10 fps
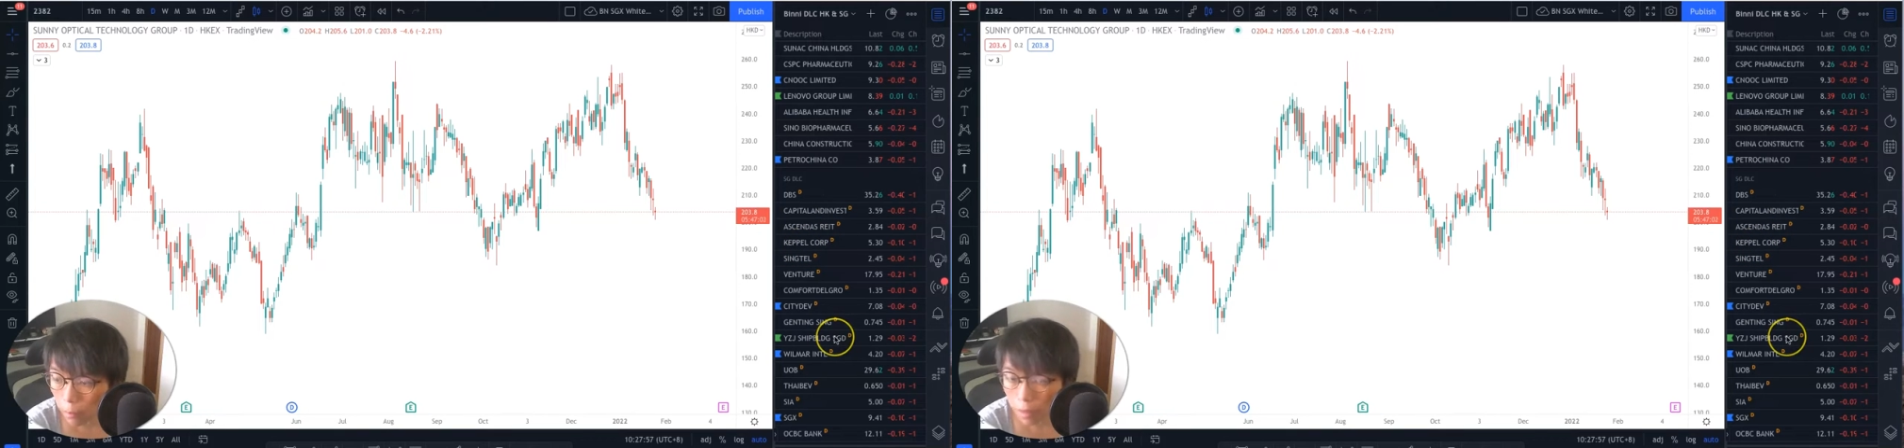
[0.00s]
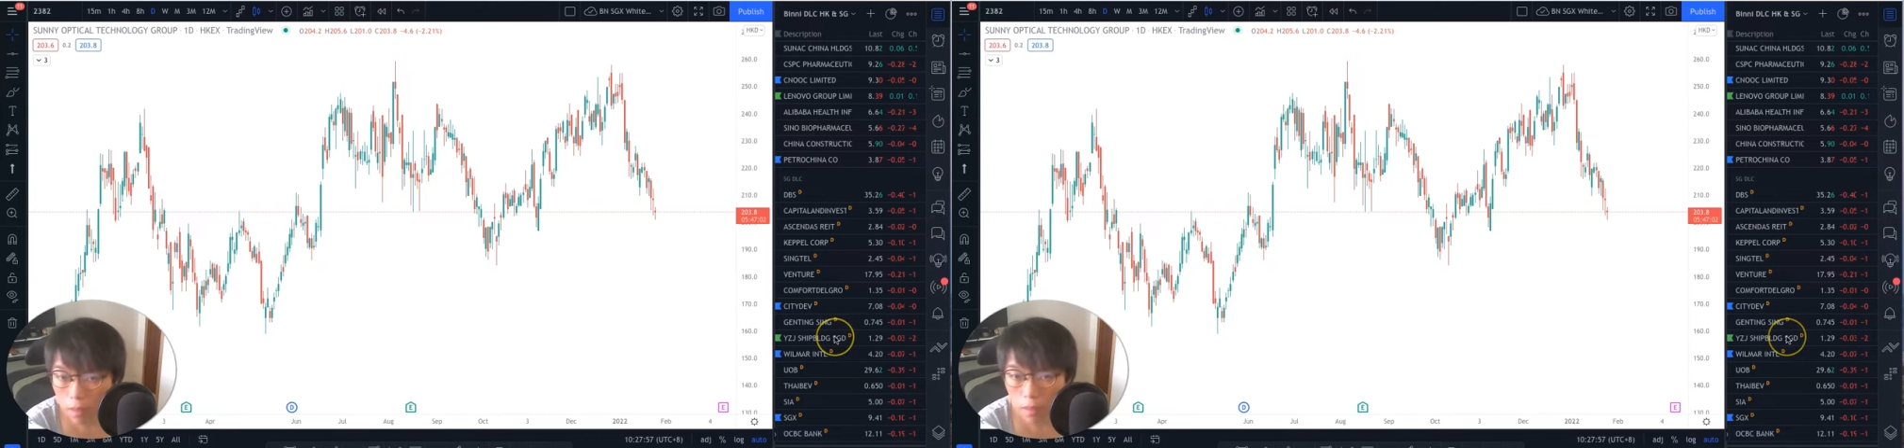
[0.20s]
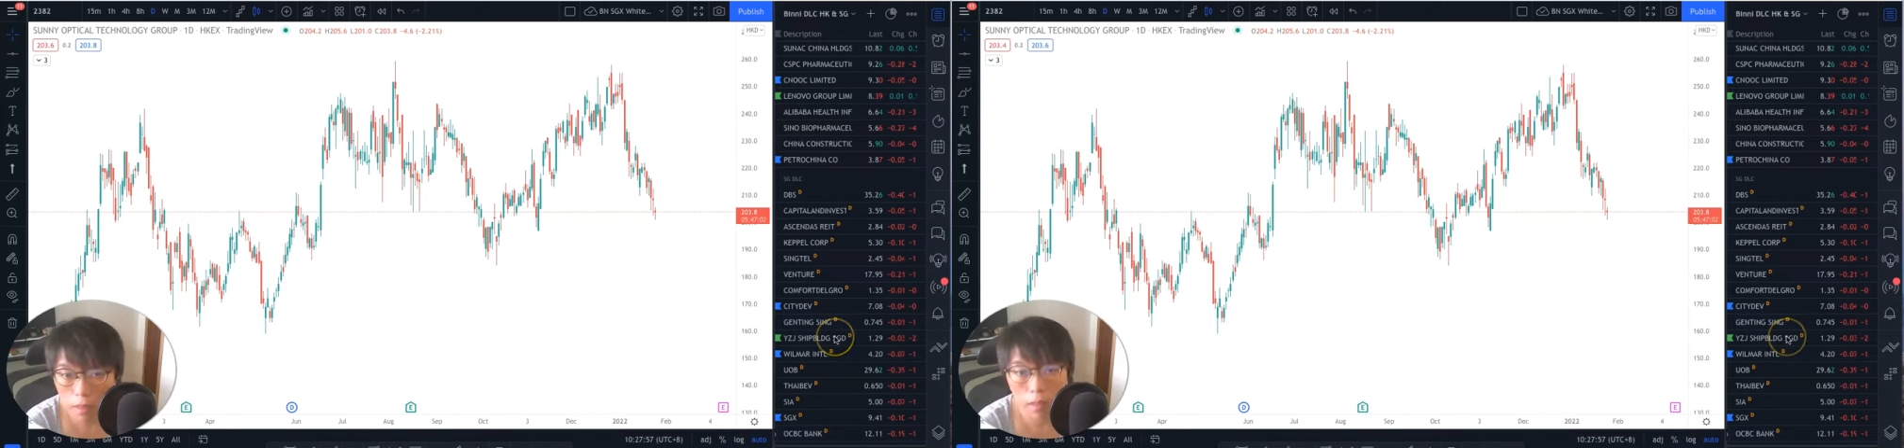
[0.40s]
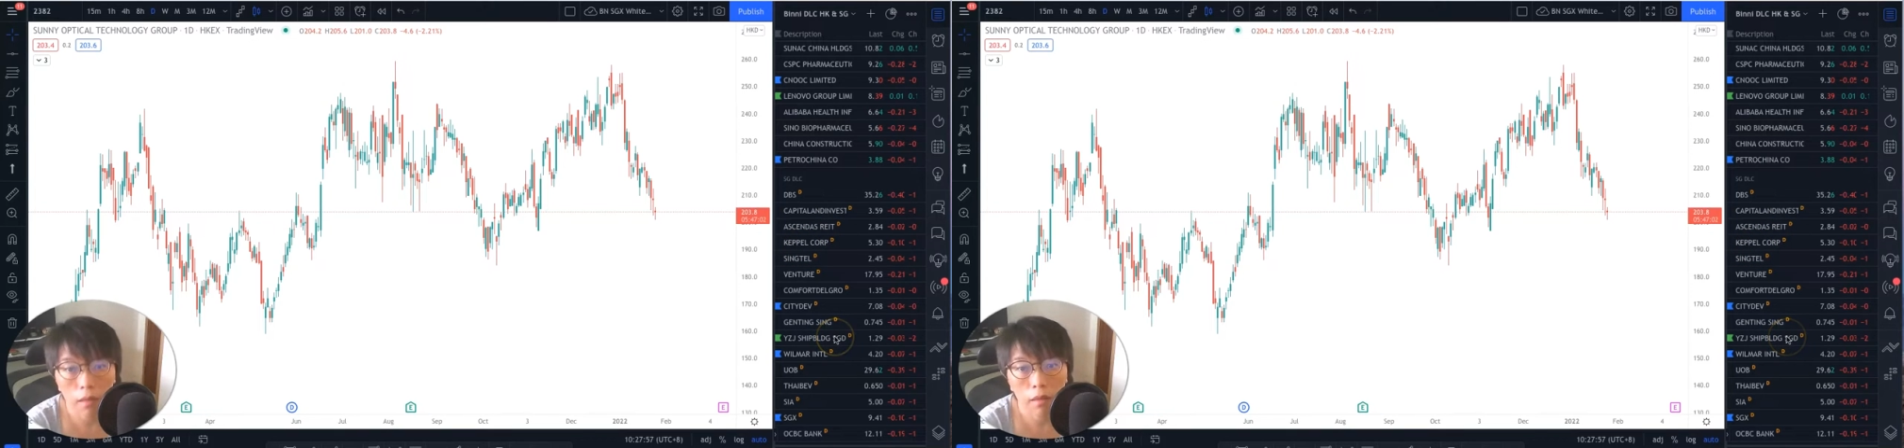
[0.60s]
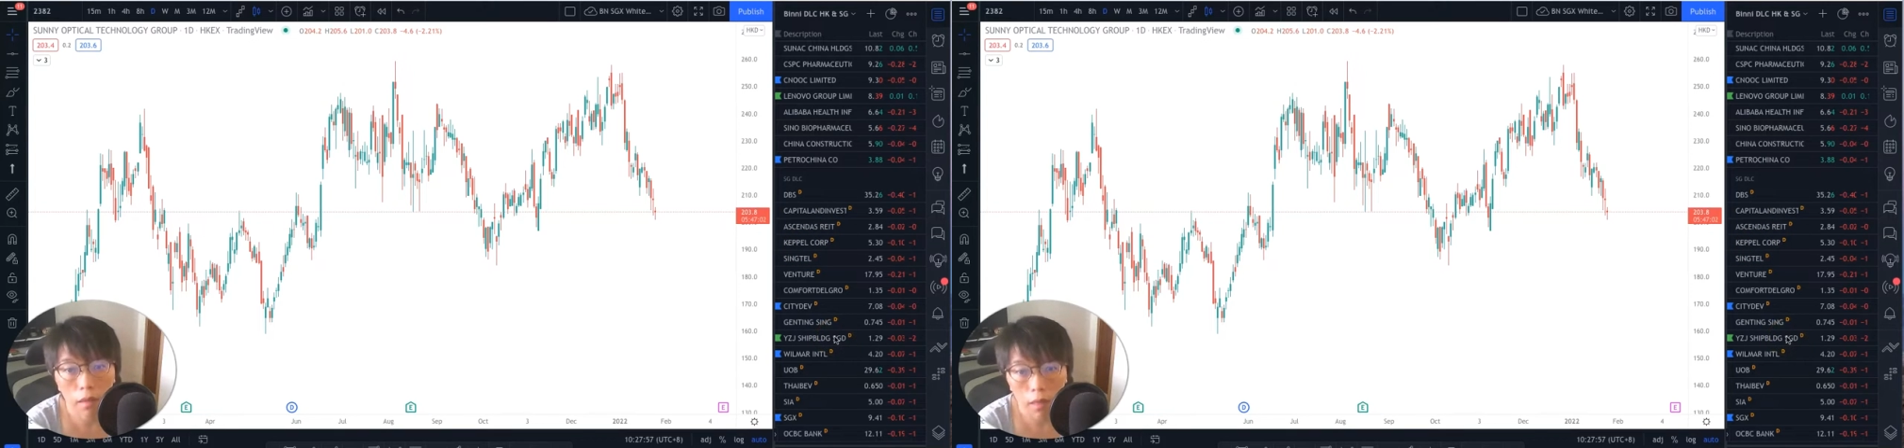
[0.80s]
because
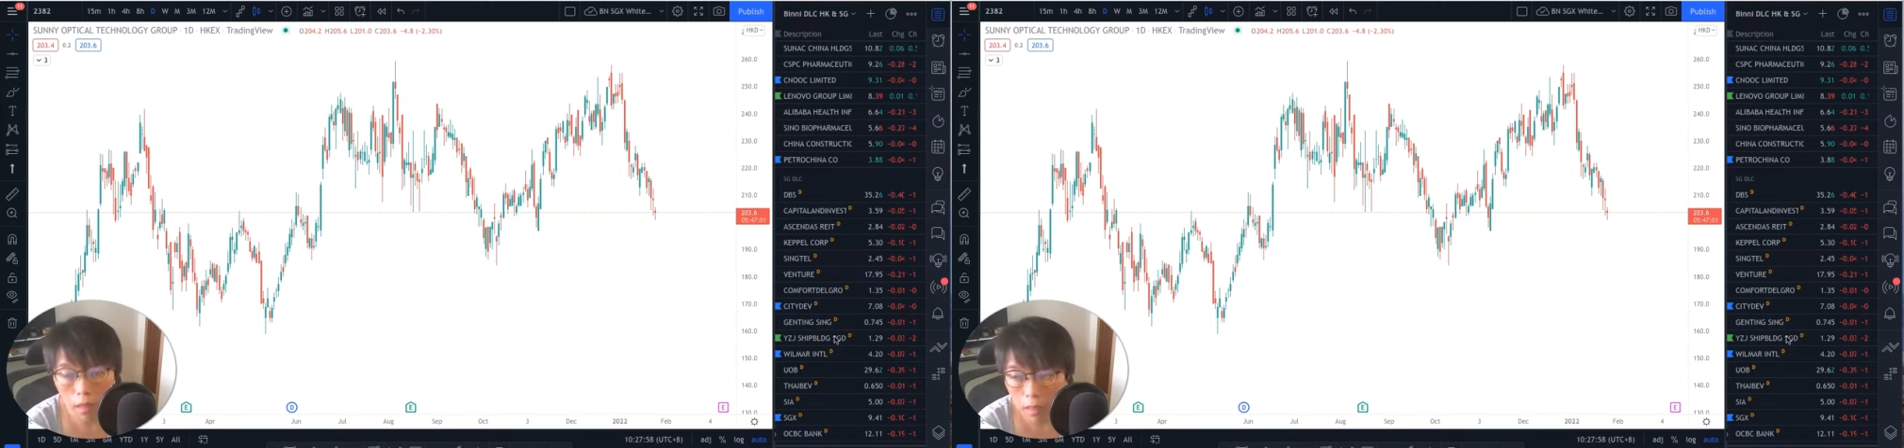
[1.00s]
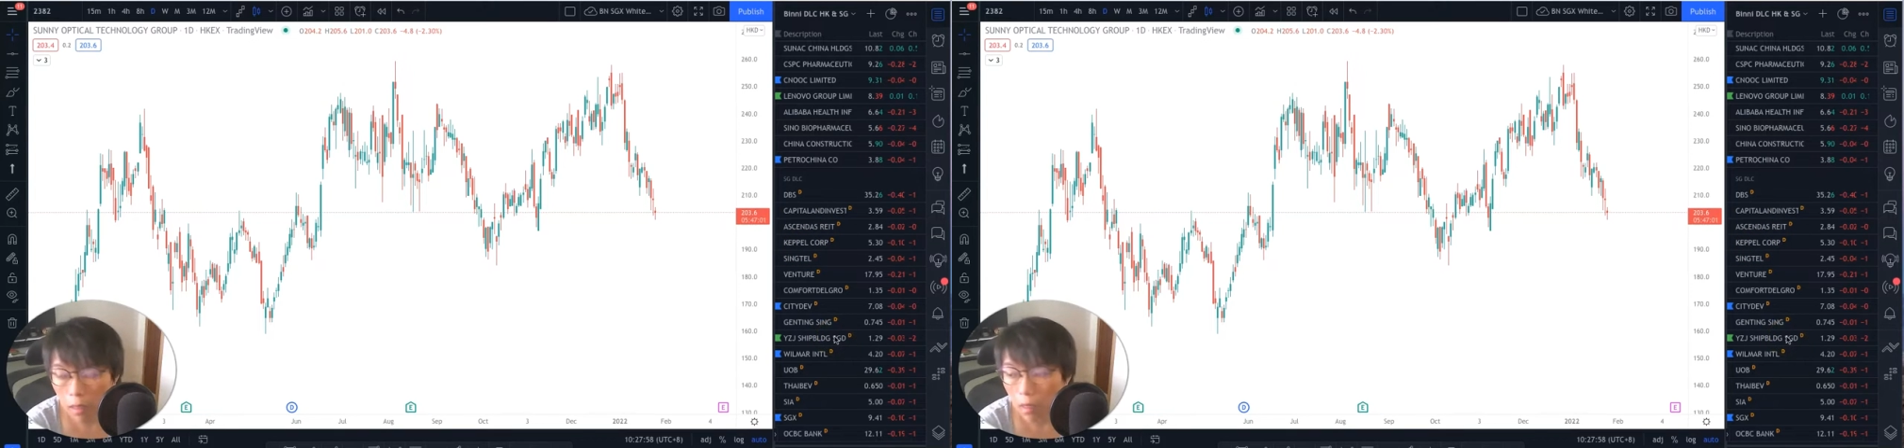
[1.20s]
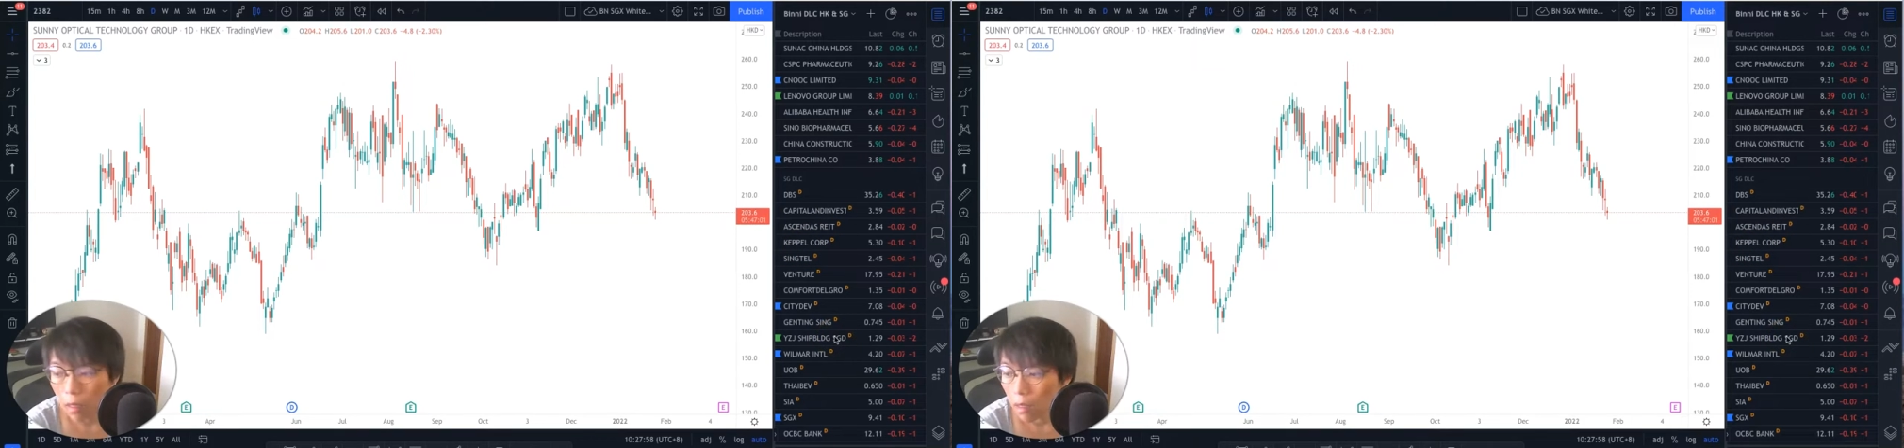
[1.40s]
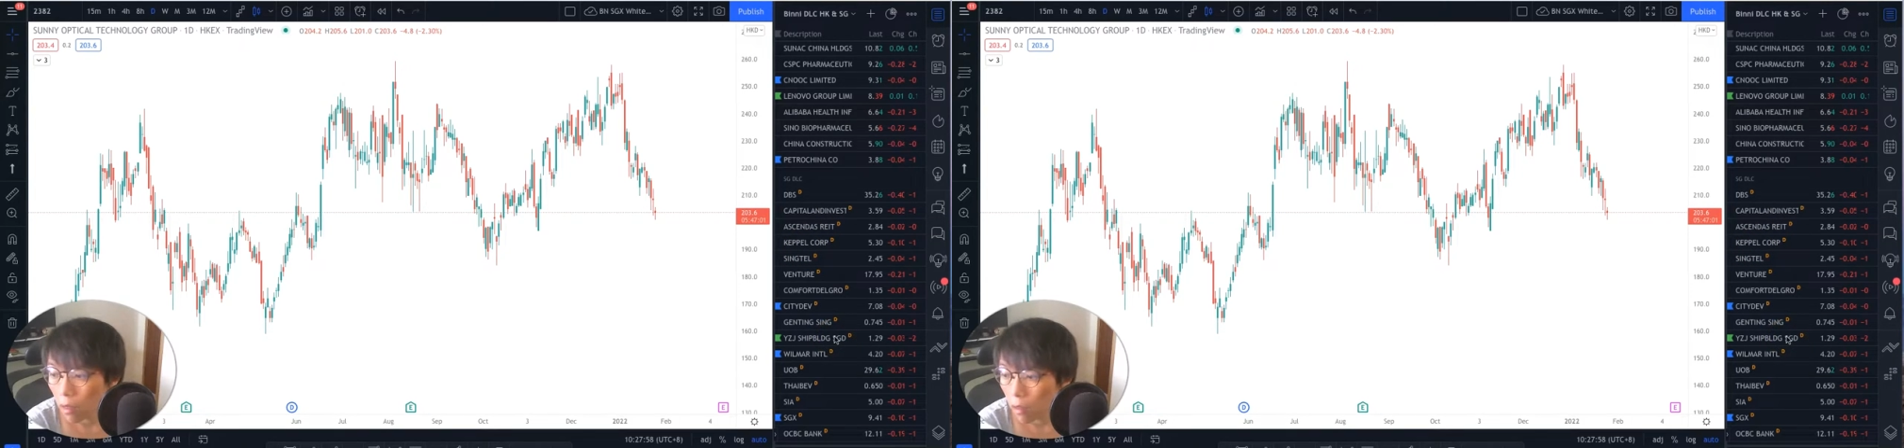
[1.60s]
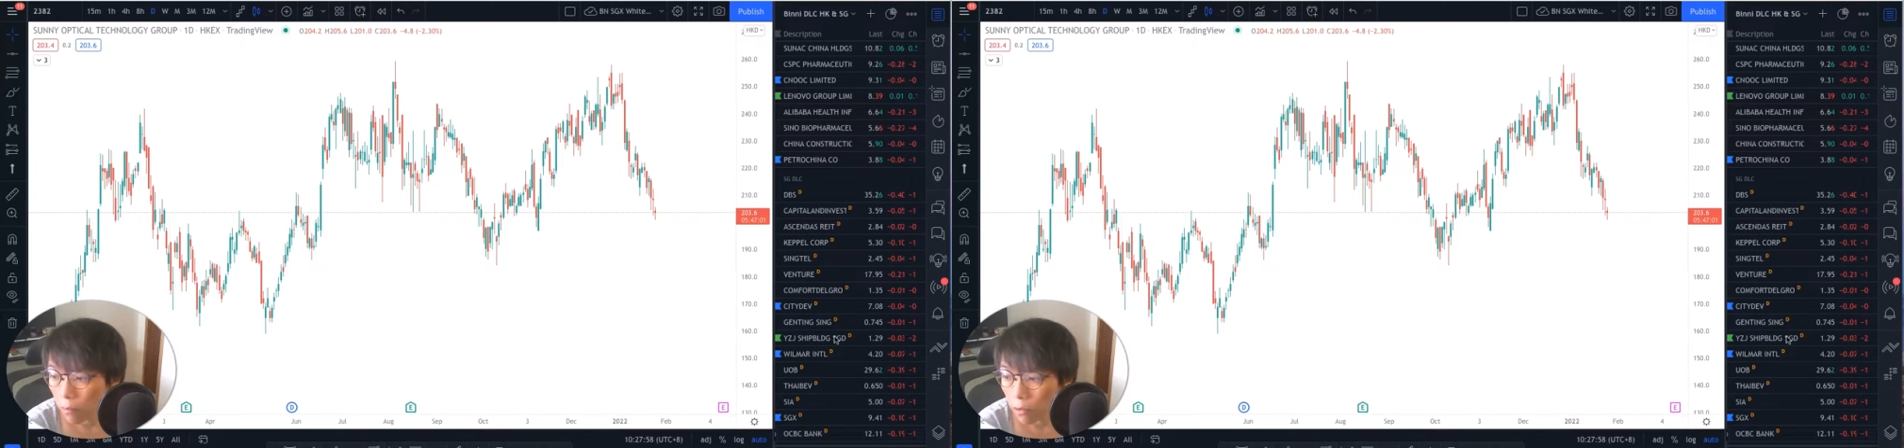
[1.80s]
then they are um,